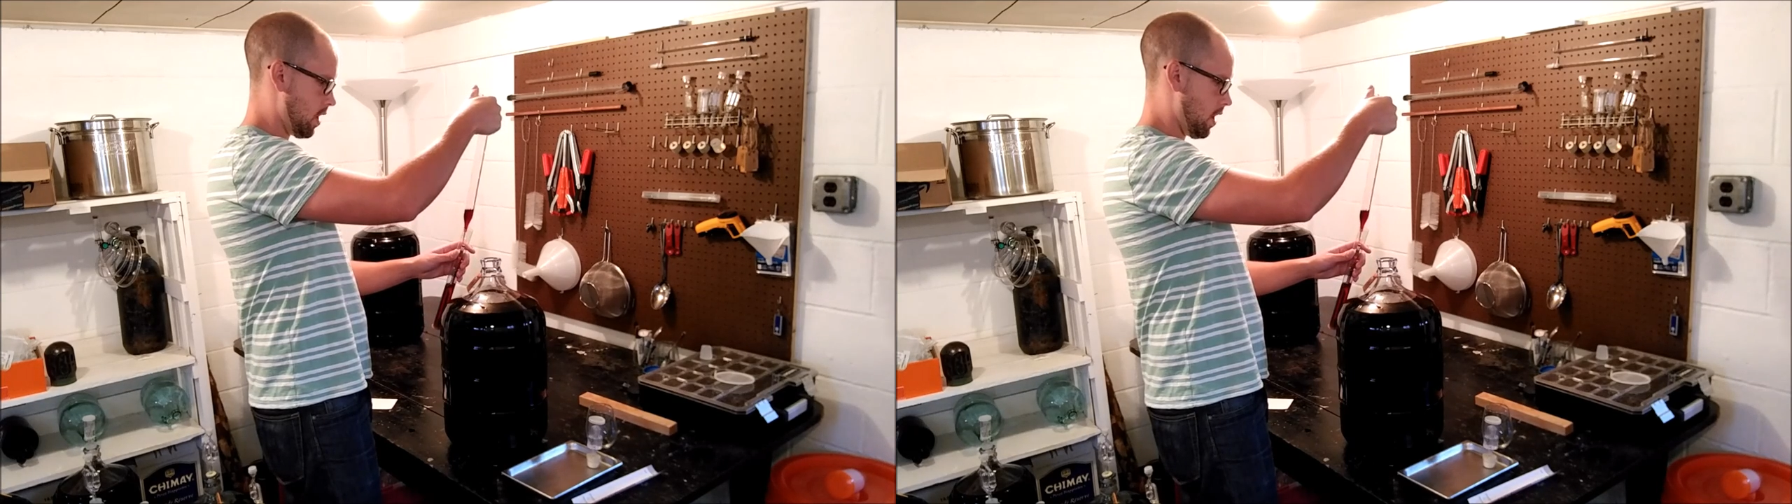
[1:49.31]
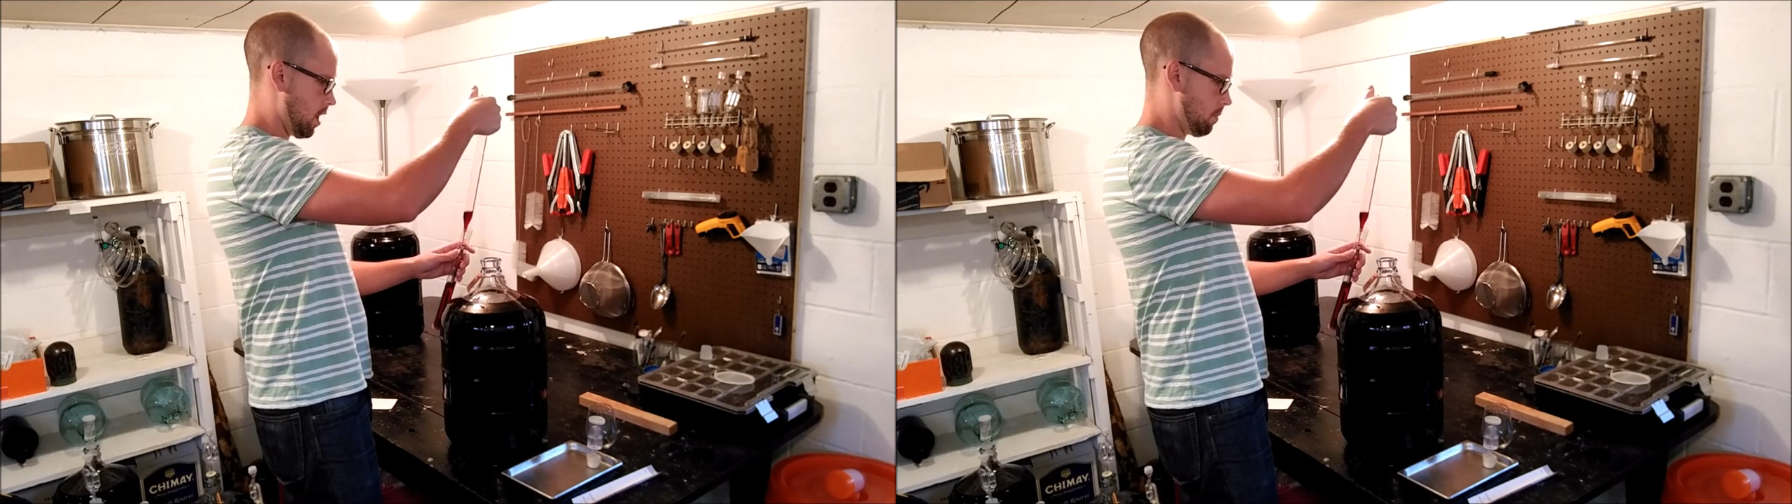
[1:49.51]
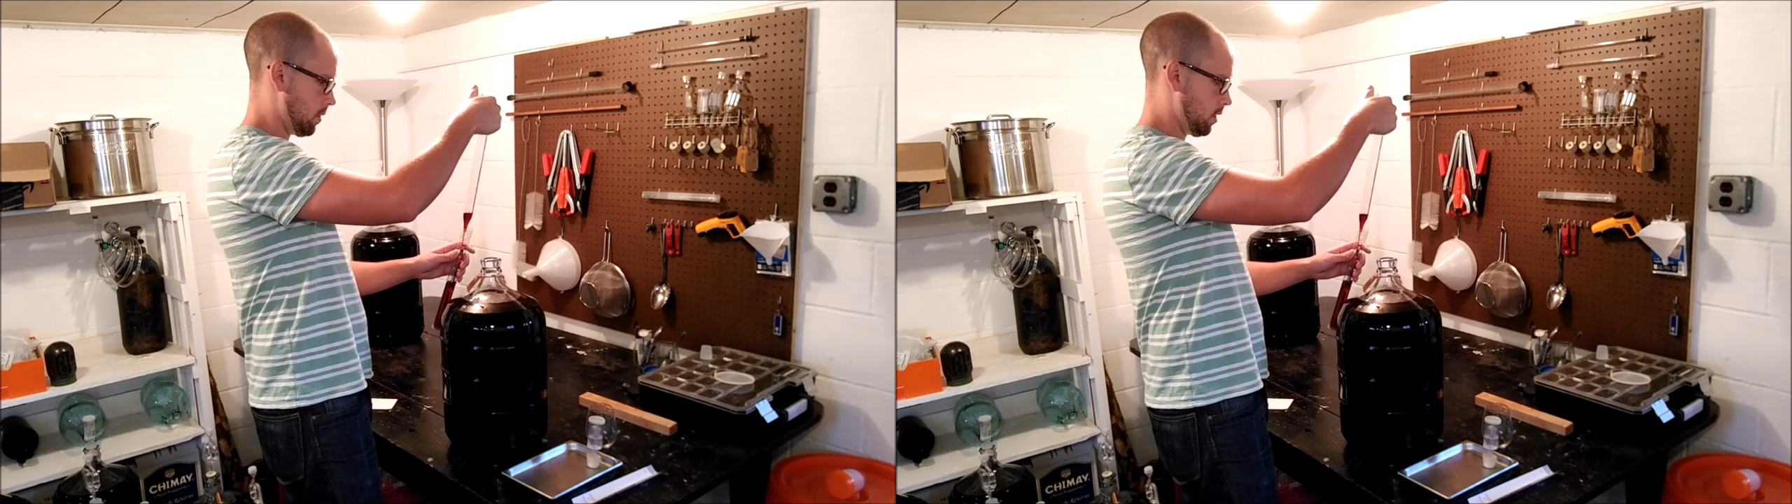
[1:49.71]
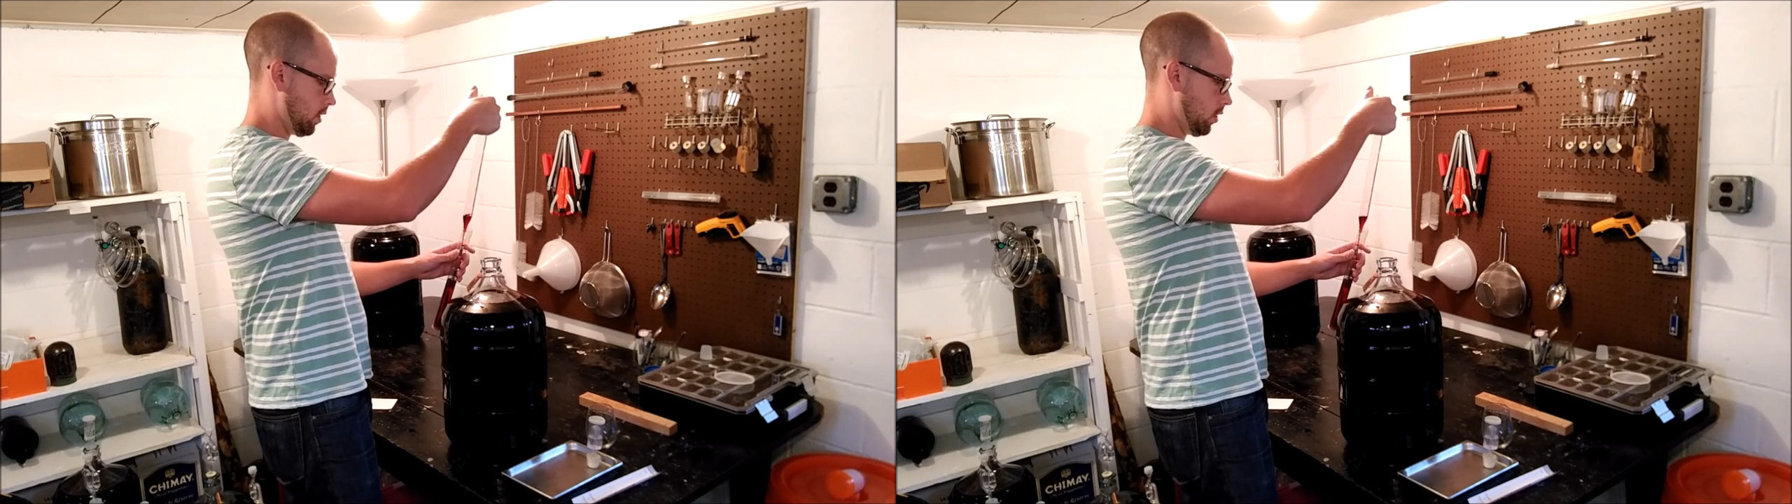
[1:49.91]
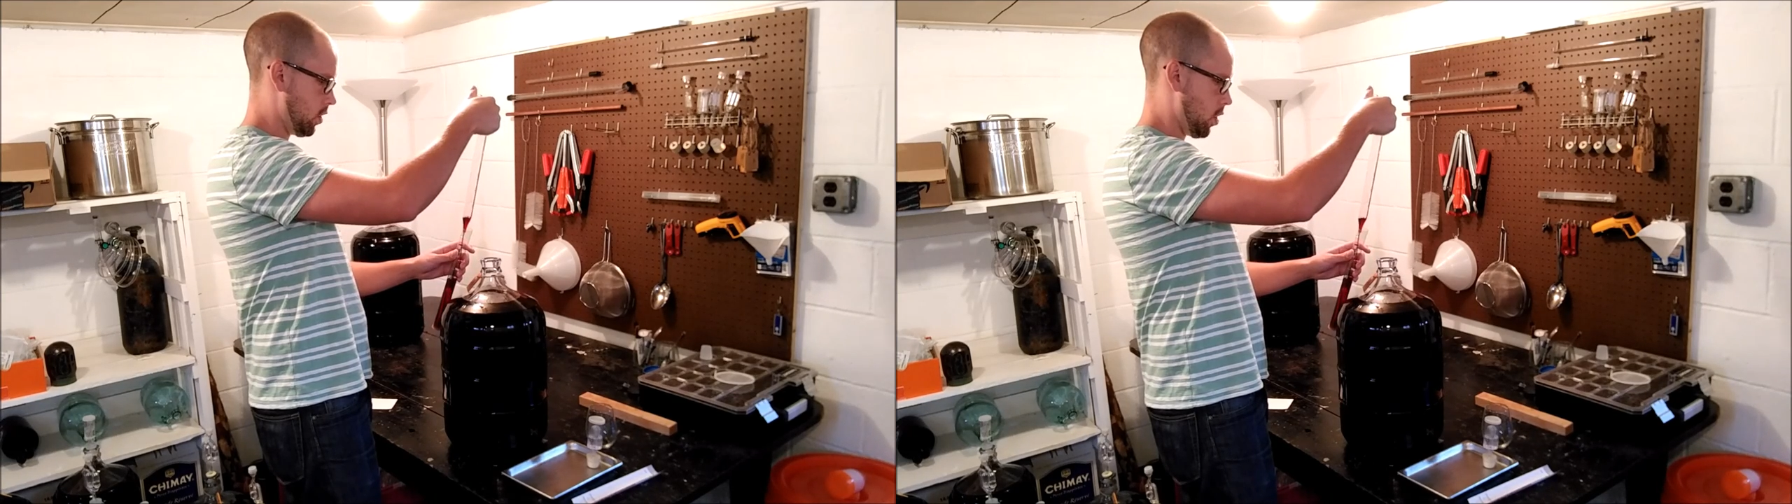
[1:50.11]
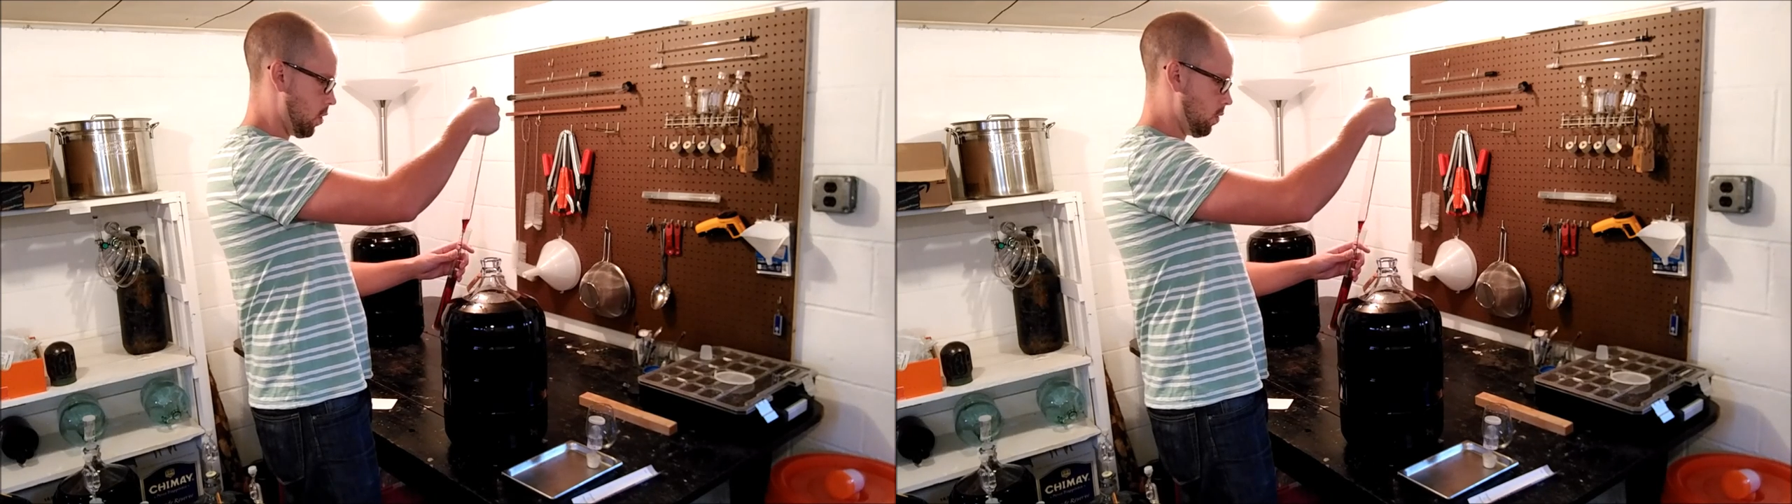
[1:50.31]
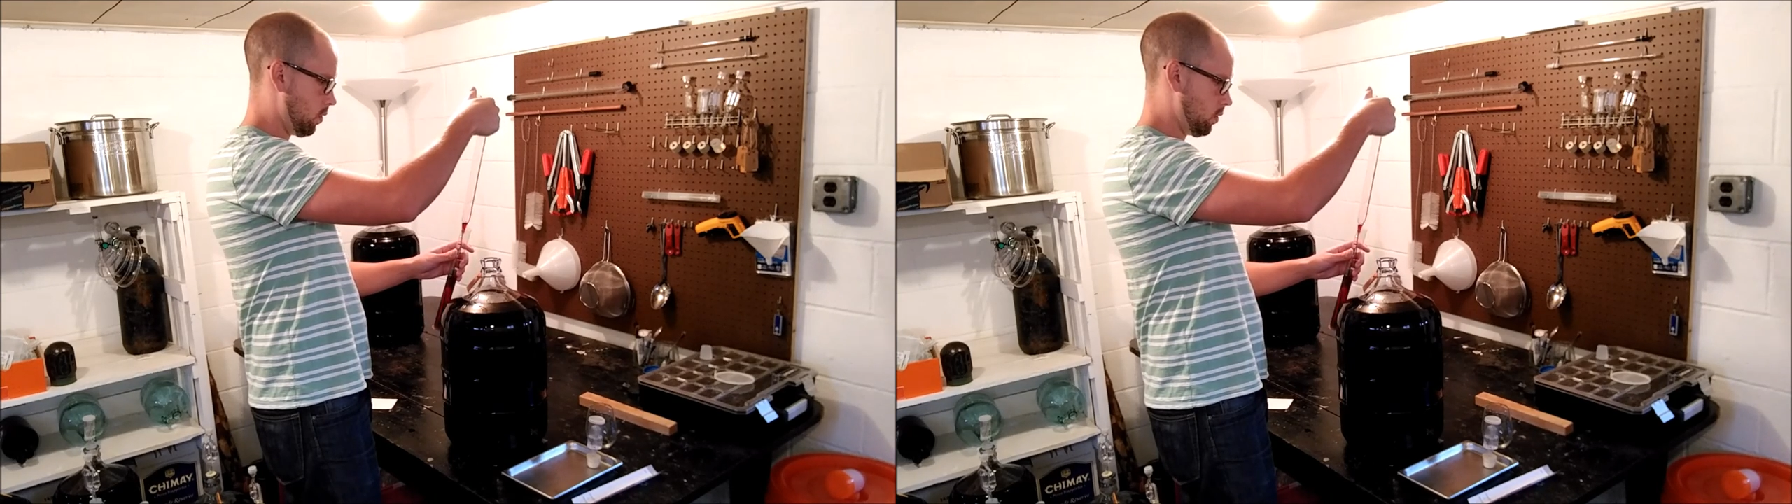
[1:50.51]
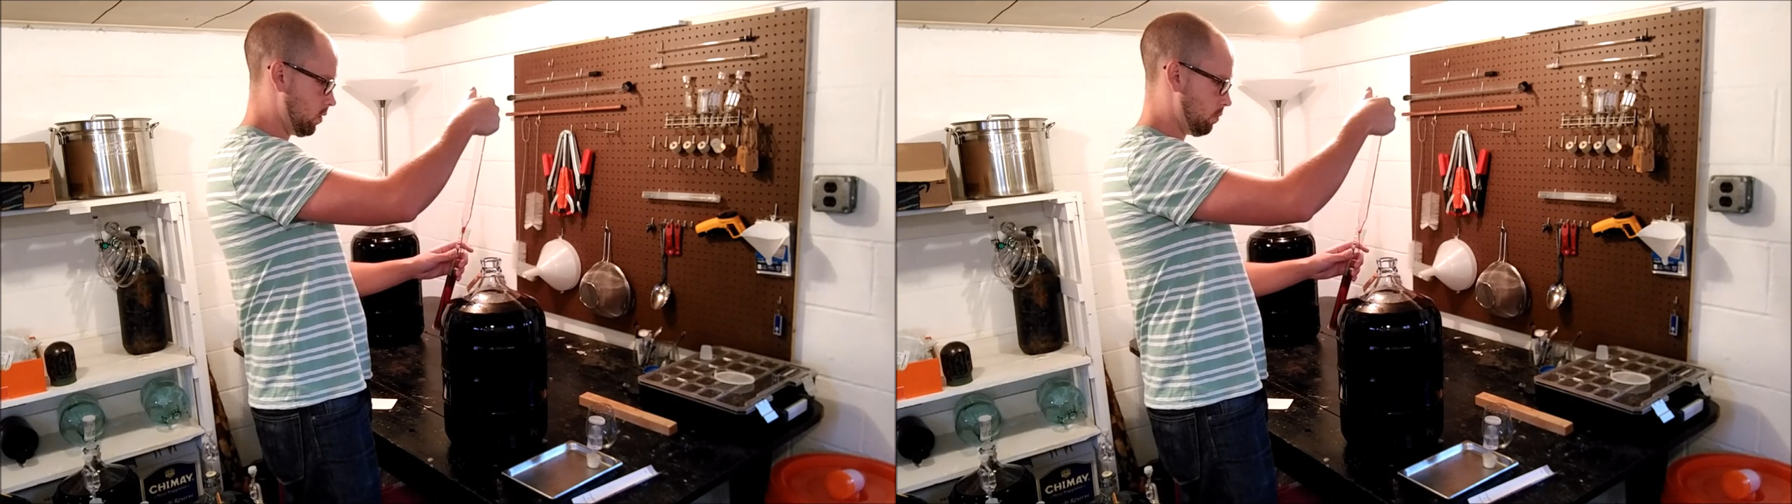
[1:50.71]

um, low,